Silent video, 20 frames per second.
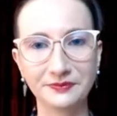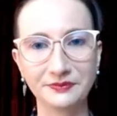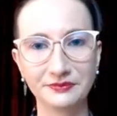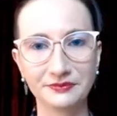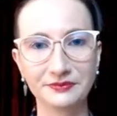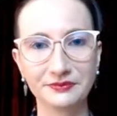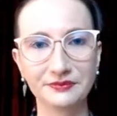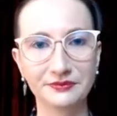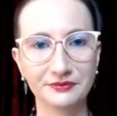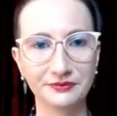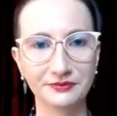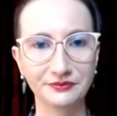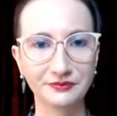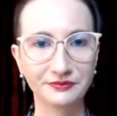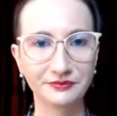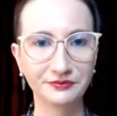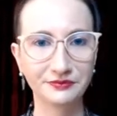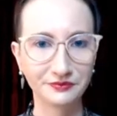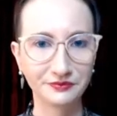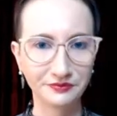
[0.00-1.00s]
so,
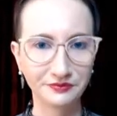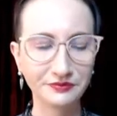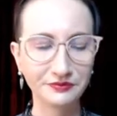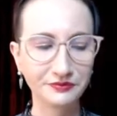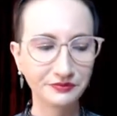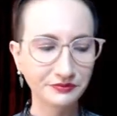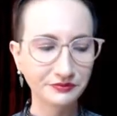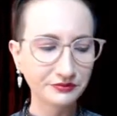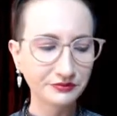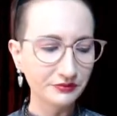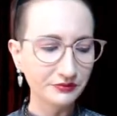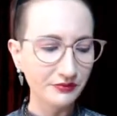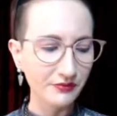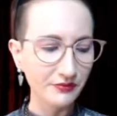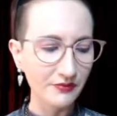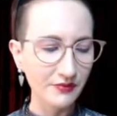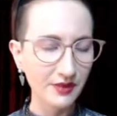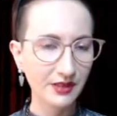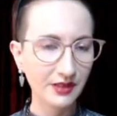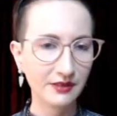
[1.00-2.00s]
yeah, we, yeah, they
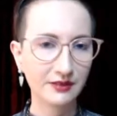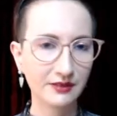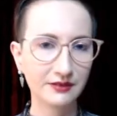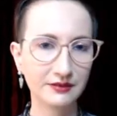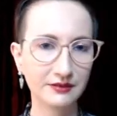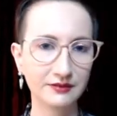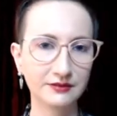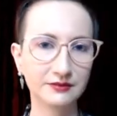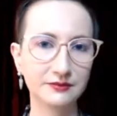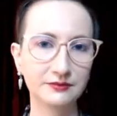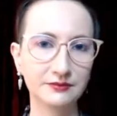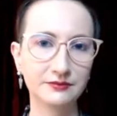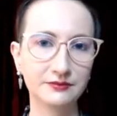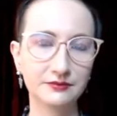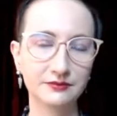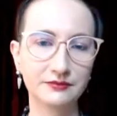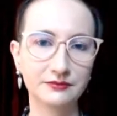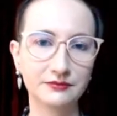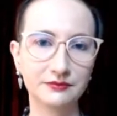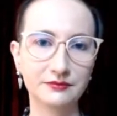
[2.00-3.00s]
used to have some great
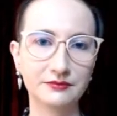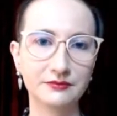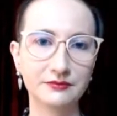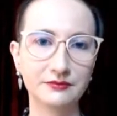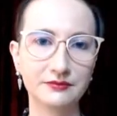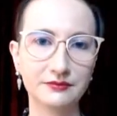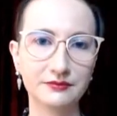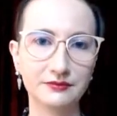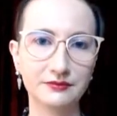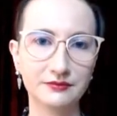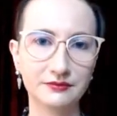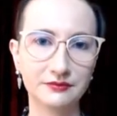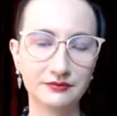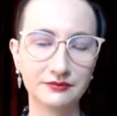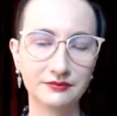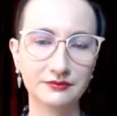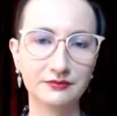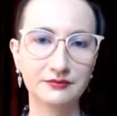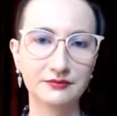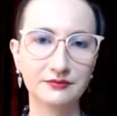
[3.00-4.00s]
events.
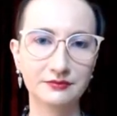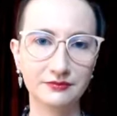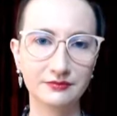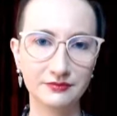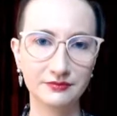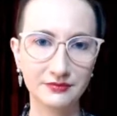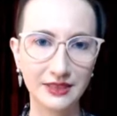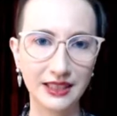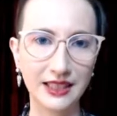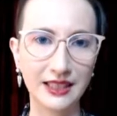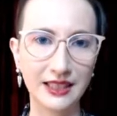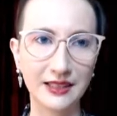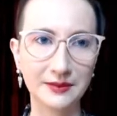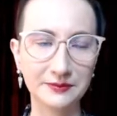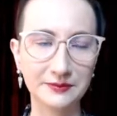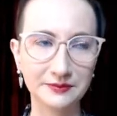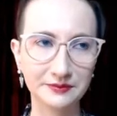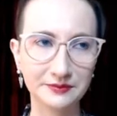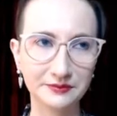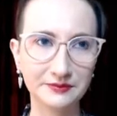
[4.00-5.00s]
Back in the before
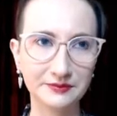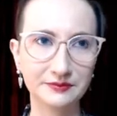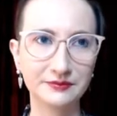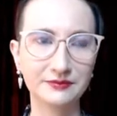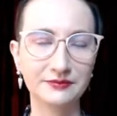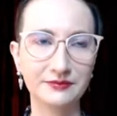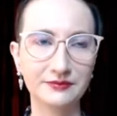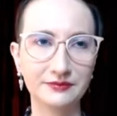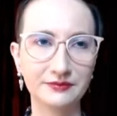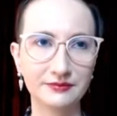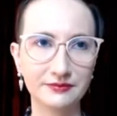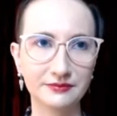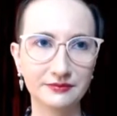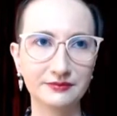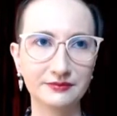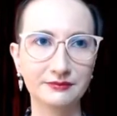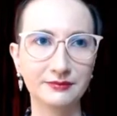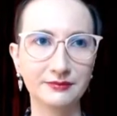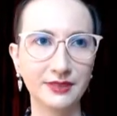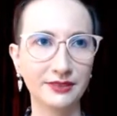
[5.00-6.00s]
times.
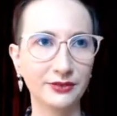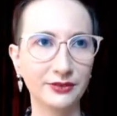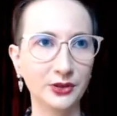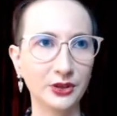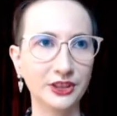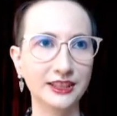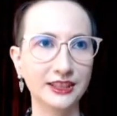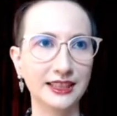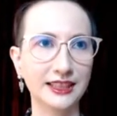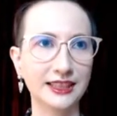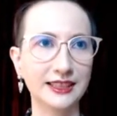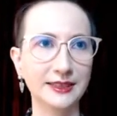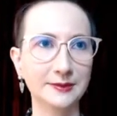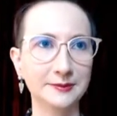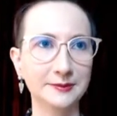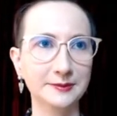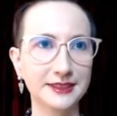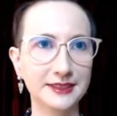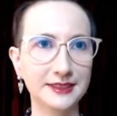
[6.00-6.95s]
Before times.